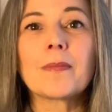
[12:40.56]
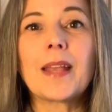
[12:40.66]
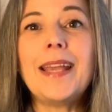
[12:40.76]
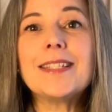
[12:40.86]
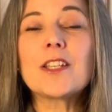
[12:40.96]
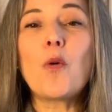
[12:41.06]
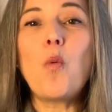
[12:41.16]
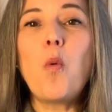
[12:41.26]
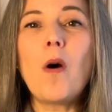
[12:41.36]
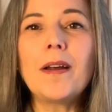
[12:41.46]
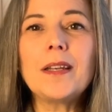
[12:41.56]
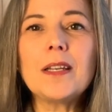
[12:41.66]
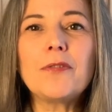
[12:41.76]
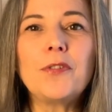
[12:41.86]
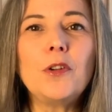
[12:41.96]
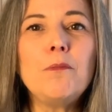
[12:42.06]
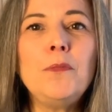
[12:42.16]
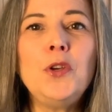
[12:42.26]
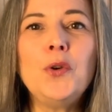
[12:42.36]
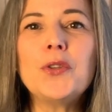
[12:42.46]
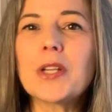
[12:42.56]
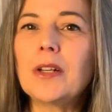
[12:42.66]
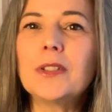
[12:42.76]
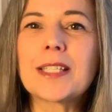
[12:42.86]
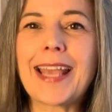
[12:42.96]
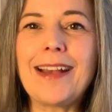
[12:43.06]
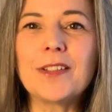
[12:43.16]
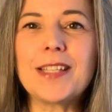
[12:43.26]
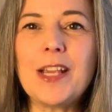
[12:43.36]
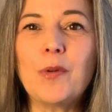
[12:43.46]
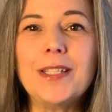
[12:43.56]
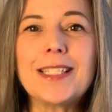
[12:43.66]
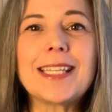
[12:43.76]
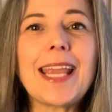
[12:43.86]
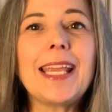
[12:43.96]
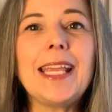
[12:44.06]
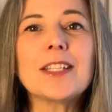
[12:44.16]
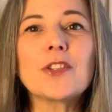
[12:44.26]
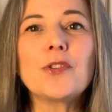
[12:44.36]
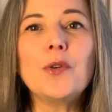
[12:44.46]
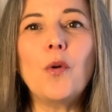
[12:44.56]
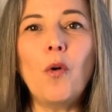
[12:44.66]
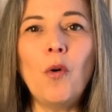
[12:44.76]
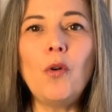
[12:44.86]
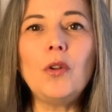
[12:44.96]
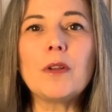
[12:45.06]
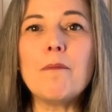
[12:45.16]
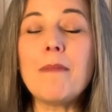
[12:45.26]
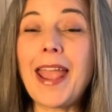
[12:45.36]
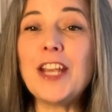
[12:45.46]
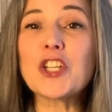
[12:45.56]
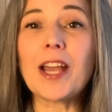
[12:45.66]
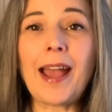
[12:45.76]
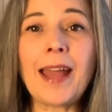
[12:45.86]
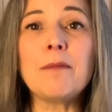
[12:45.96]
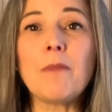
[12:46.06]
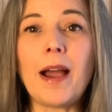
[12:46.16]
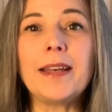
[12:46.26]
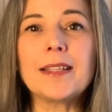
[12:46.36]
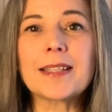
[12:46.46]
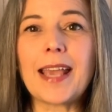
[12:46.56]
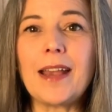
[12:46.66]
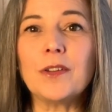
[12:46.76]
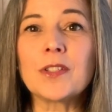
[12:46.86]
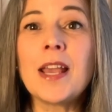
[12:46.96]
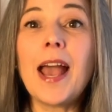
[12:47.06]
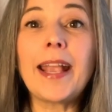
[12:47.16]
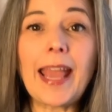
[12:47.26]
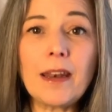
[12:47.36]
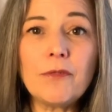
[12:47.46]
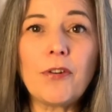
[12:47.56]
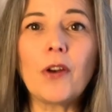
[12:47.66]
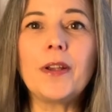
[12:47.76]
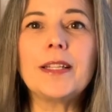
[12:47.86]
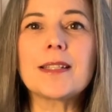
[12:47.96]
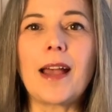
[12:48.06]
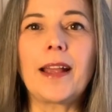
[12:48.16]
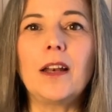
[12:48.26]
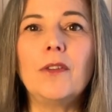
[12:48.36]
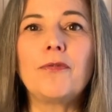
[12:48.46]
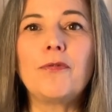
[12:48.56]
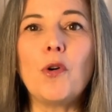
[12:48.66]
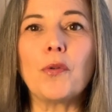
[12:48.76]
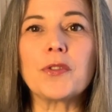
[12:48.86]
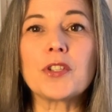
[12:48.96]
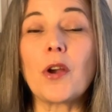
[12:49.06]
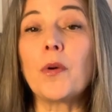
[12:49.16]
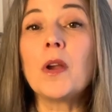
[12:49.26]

It's a wonderful musical scale sequence taking us through all the major and minor scales, again following the cycle of fourths. So